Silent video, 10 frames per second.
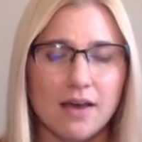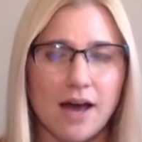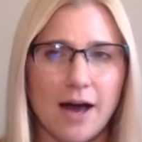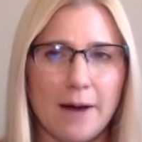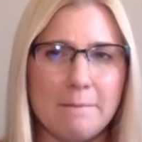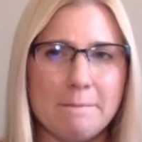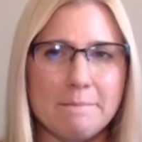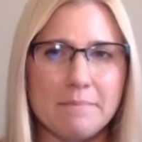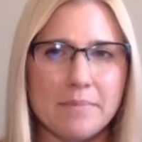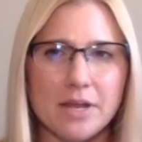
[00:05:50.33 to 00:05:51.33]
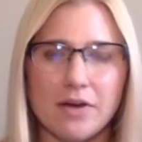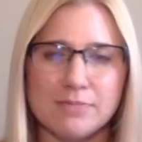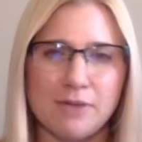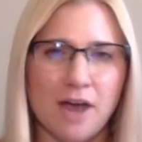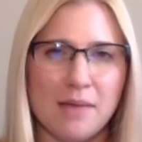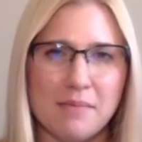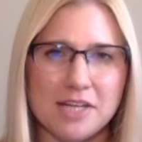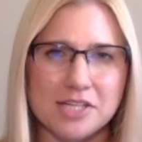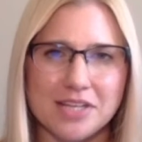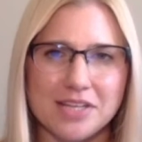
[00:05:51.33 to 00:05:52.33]
Um, you know, as Brian
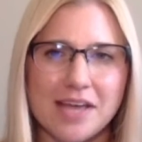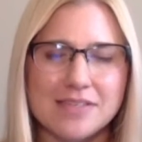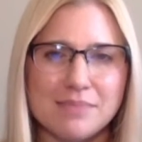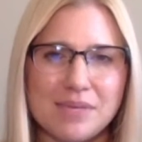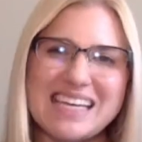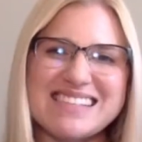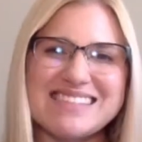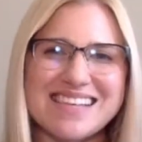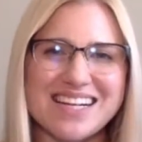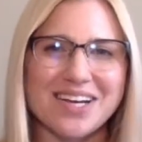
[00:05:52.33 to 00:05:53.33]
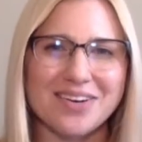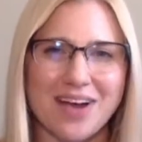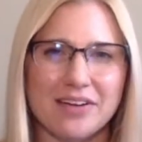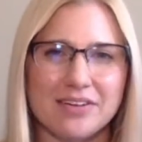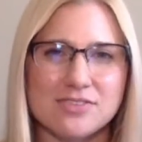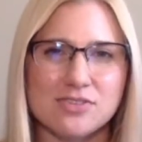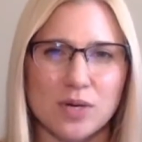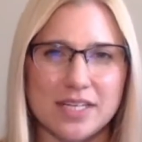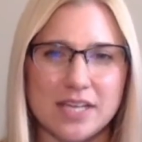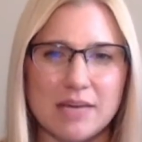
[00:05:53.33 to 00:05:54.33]
mentioned, the S&P is sitting around its
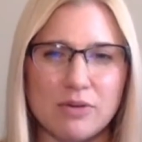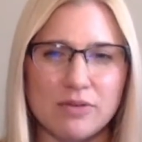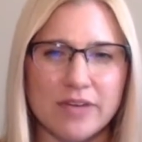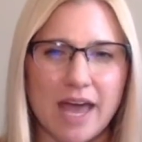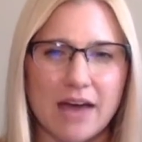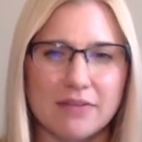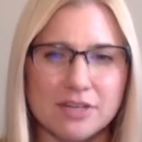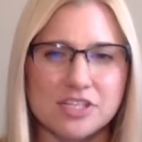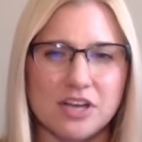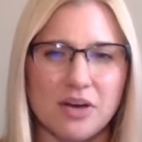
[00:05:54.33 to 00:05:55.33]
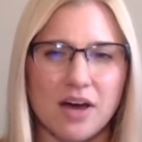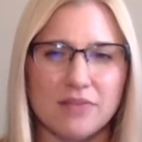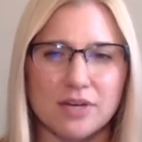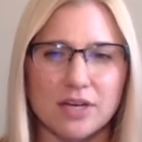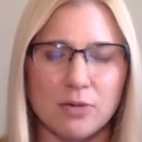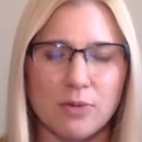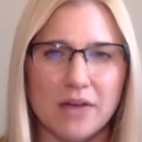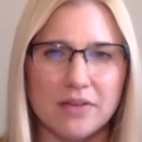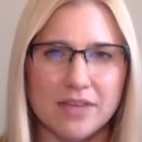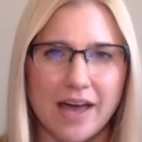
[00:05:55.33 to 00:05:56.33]
20-day moving average, you know, hovering
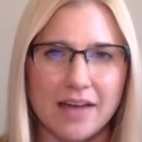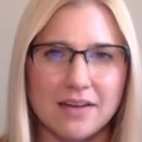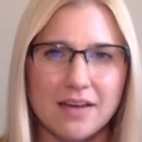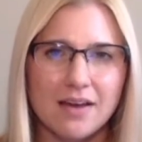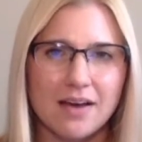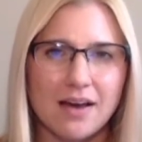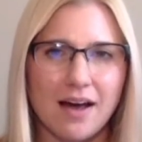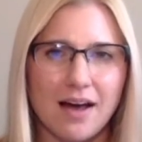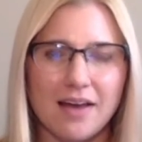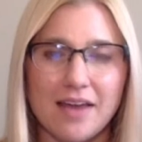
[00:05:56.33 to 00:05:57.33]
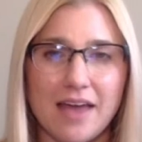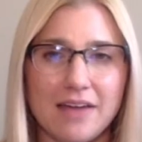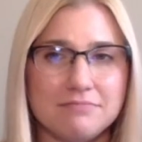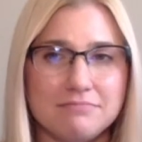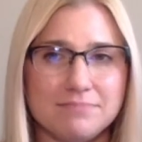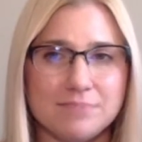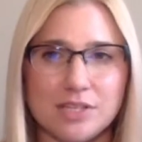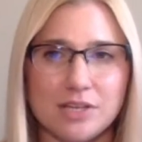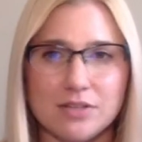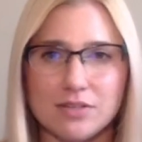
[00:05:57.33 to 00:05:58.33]
around that. Uh, and you
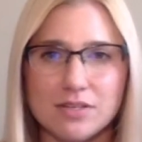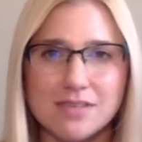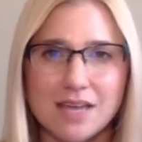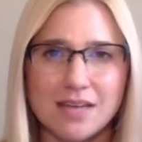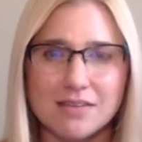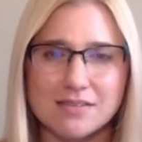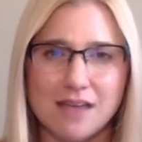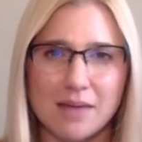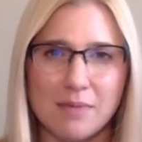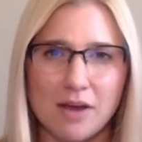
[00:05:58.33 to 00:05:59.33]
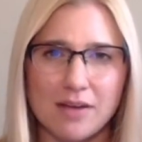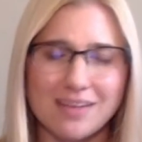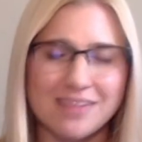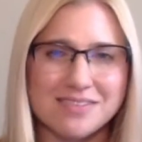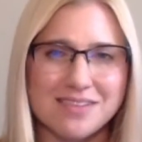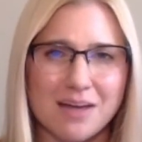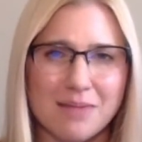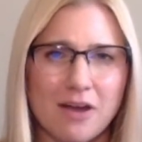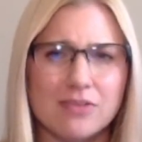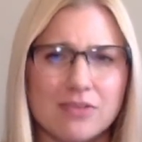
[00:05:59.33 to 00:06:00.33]
know, it looks like the stock market in the stock
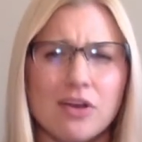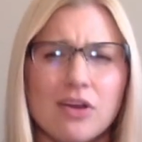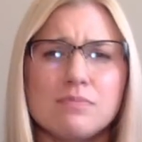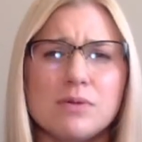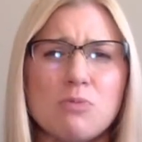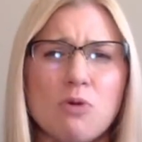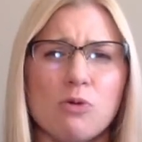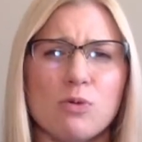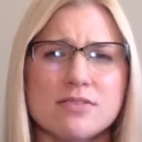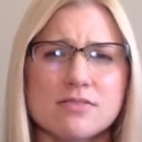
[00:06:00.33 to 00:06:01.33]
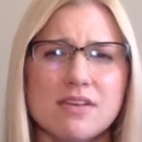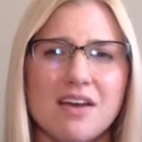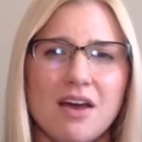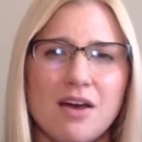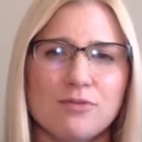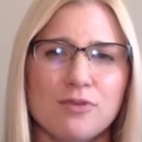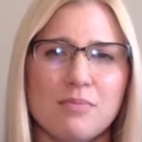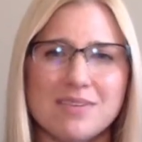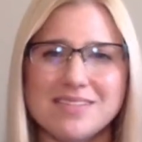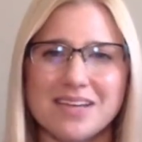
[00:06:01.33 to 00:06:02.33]
market there could be more risk for
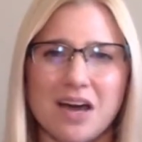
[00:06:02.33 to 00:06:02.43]
missing